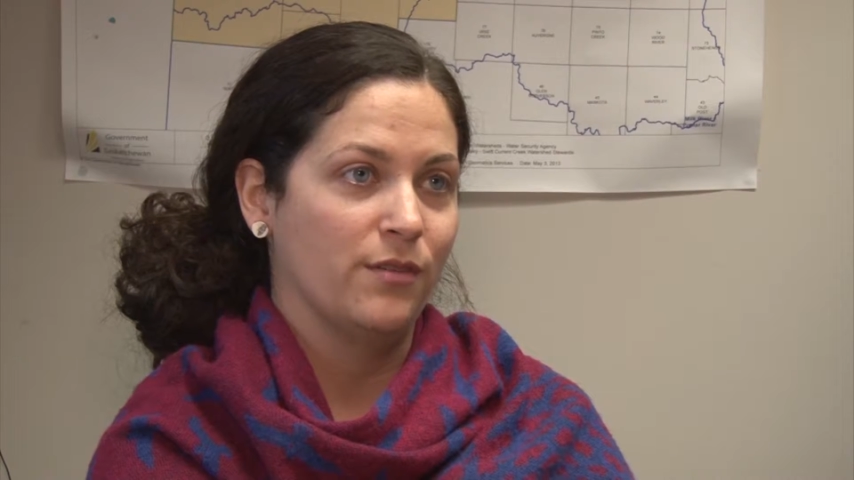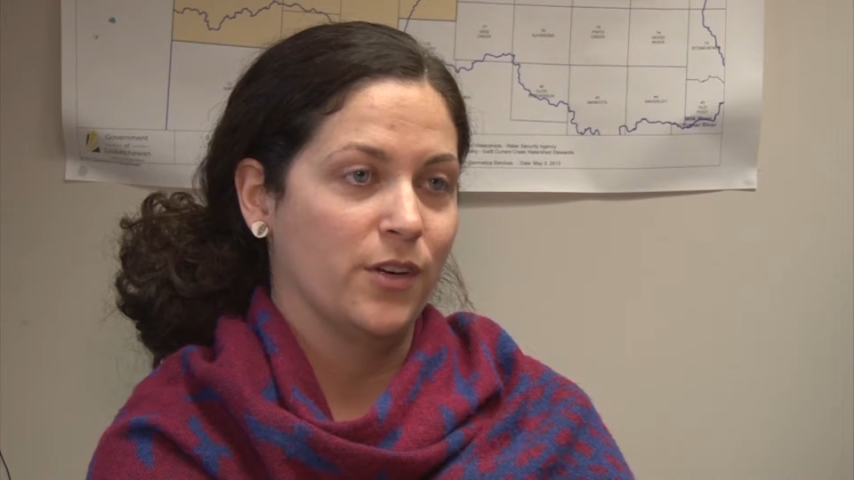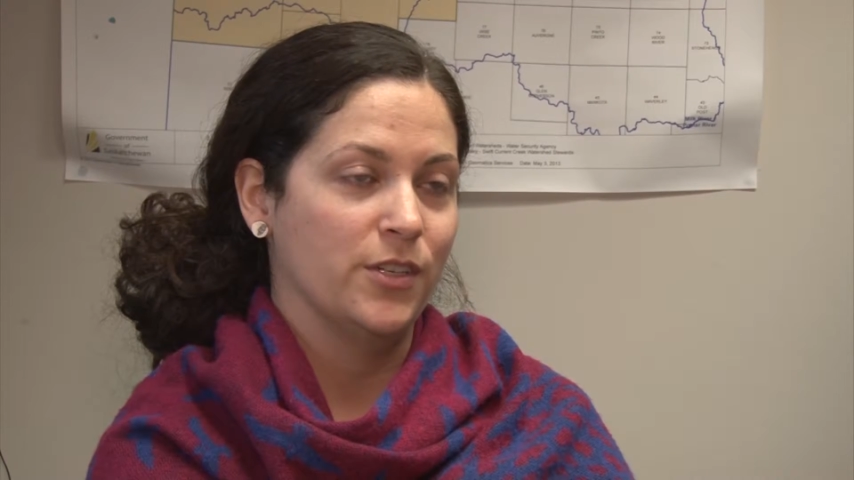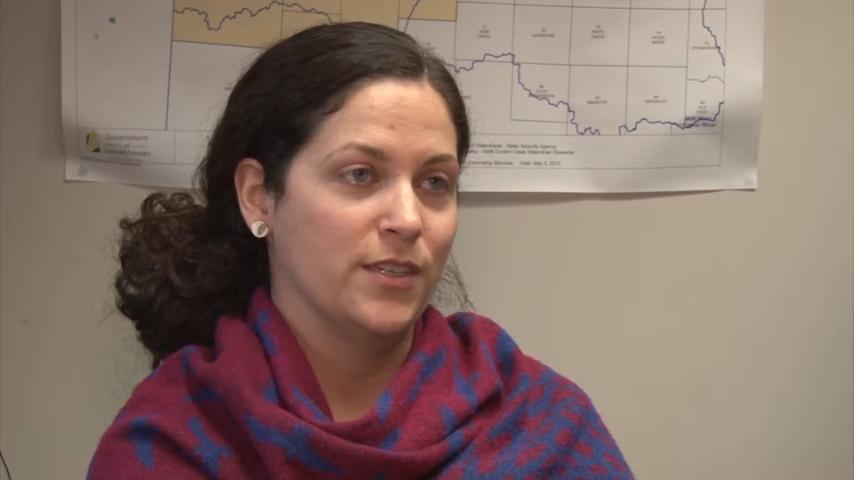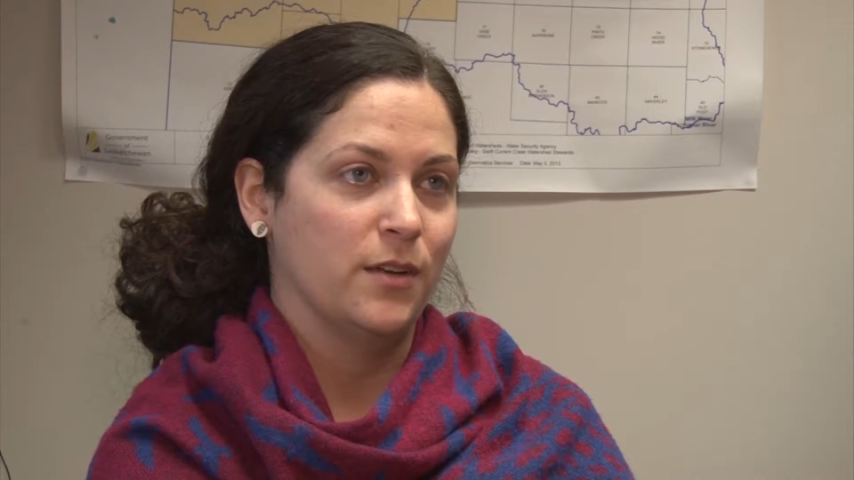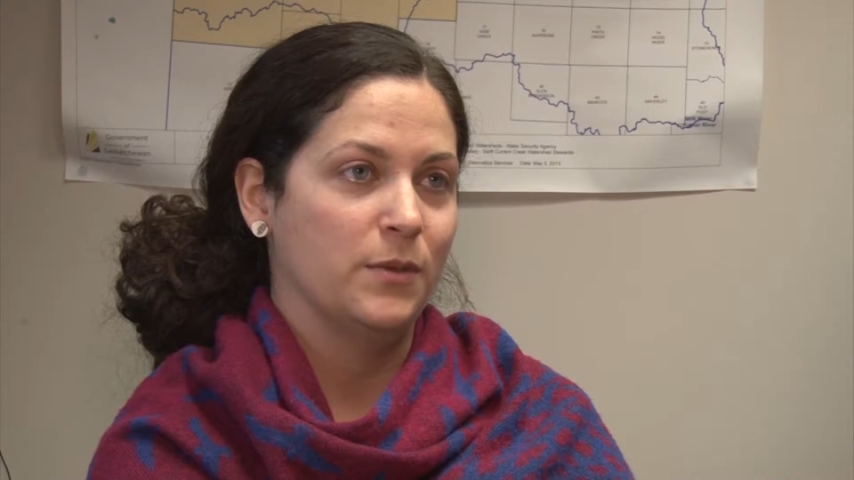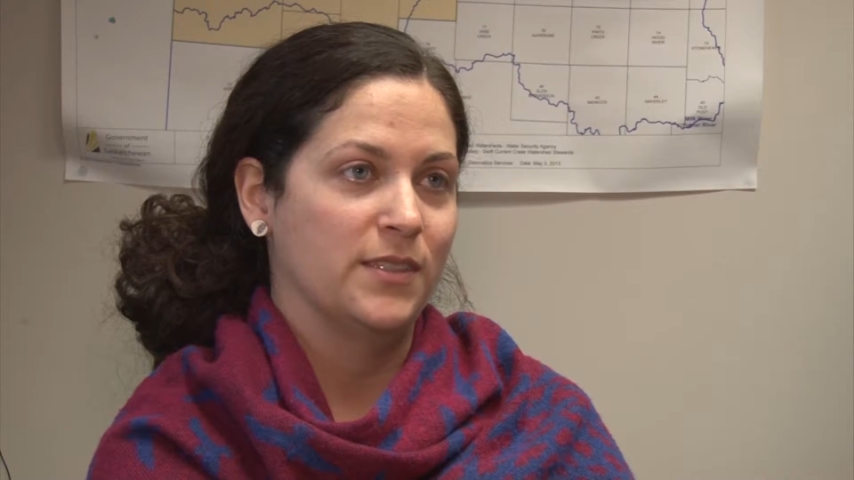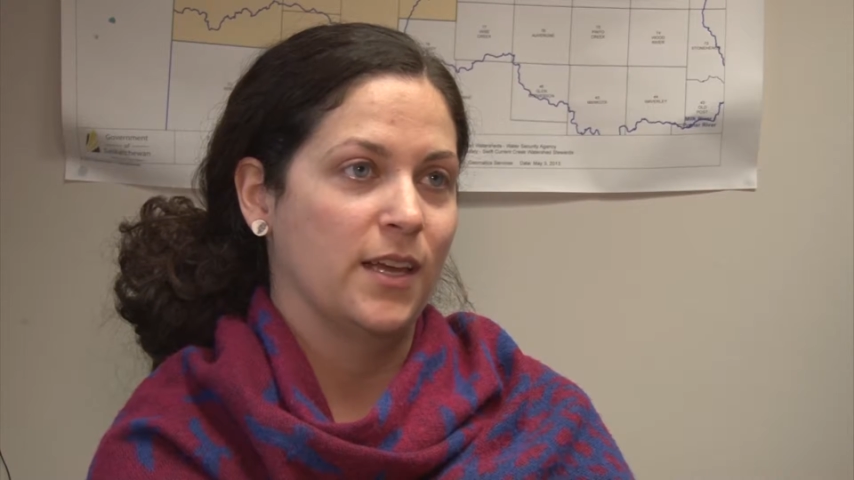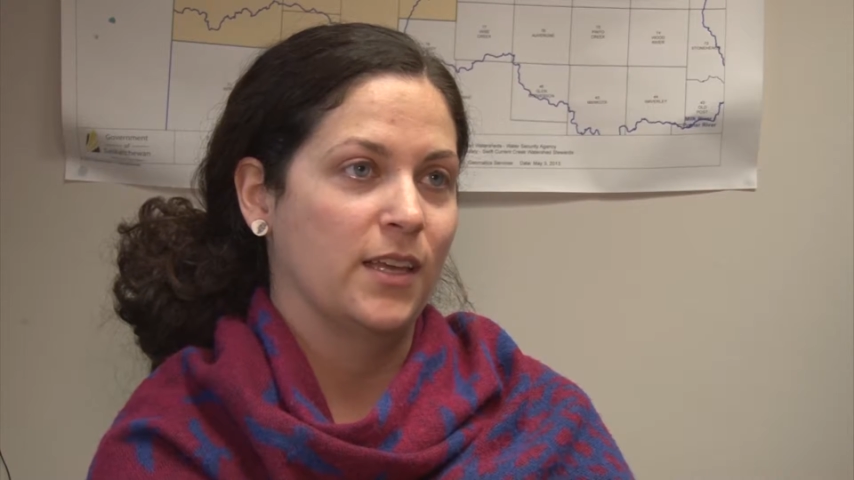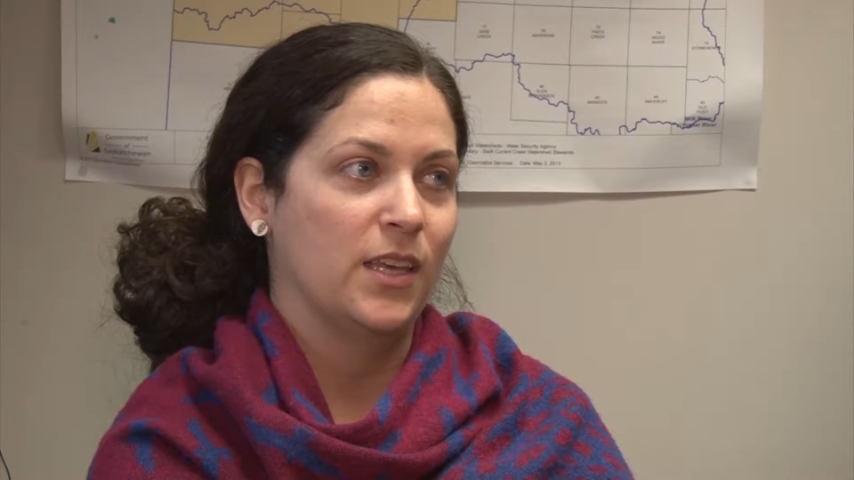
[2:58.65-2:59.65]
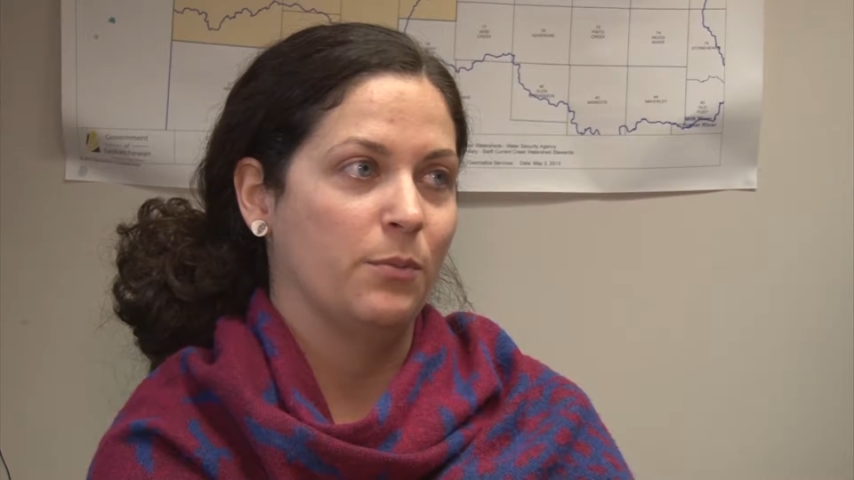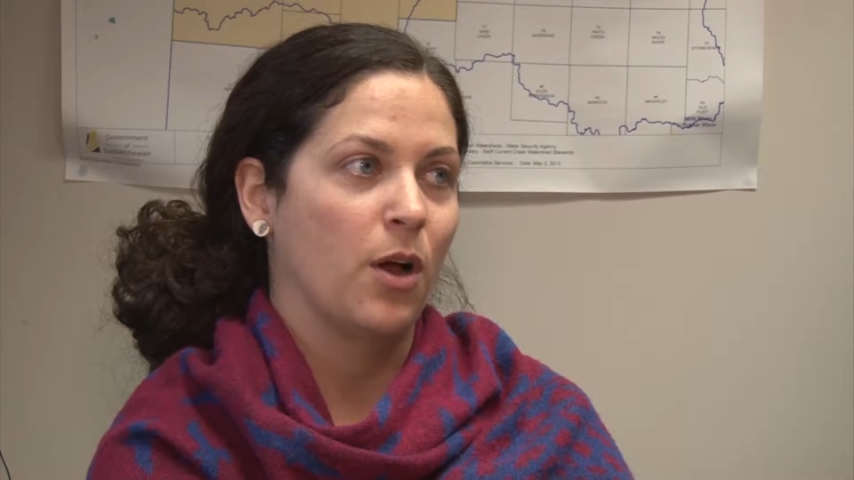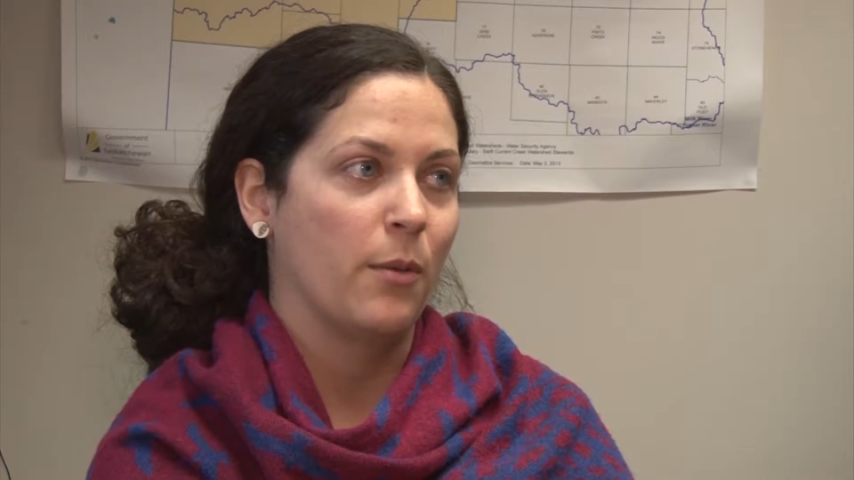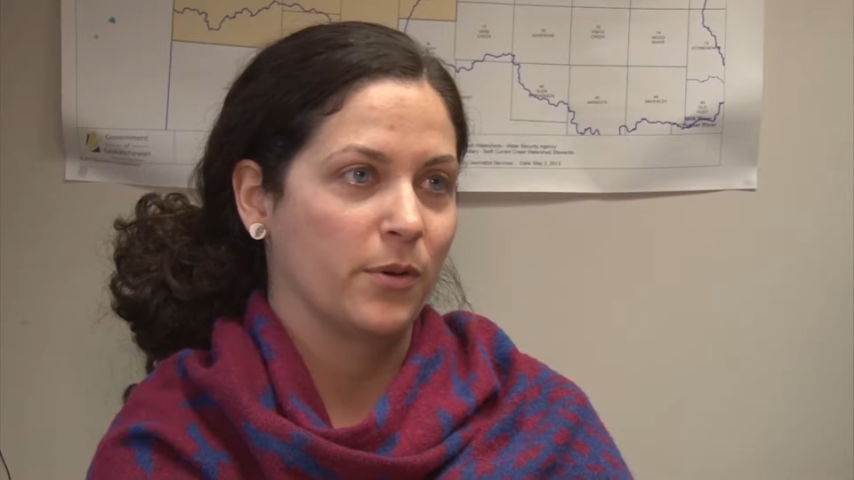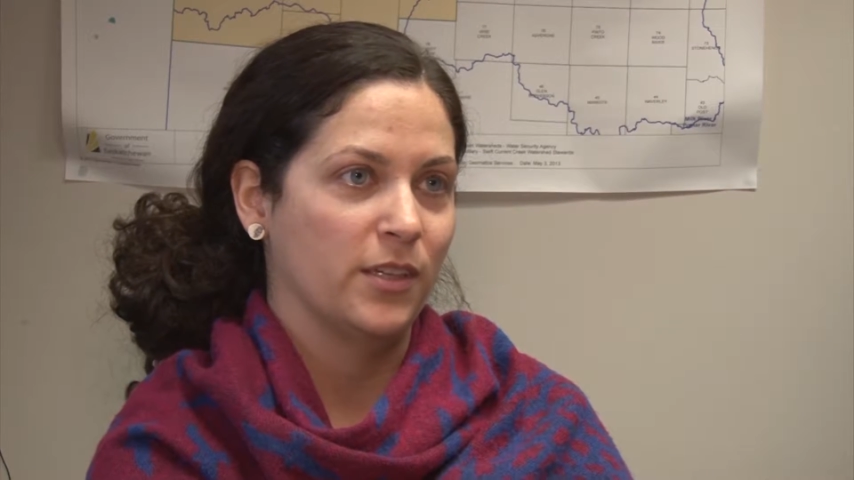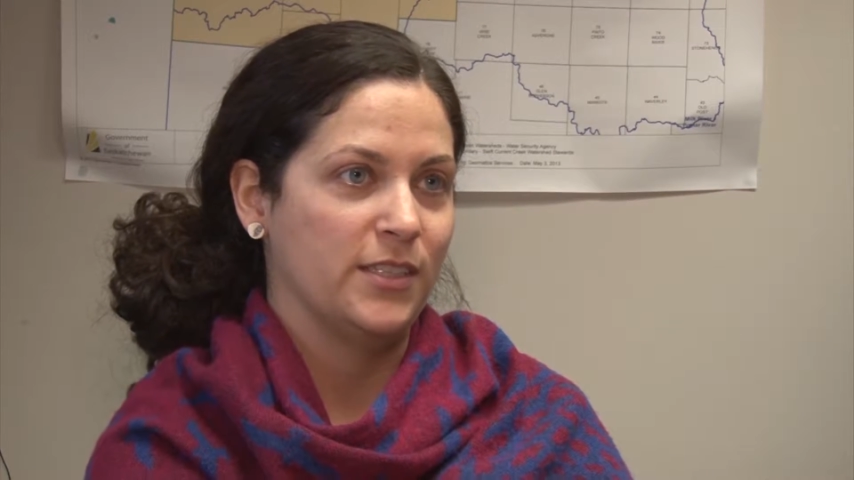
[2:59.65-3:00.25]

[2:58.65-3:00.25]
Vern did was that he properly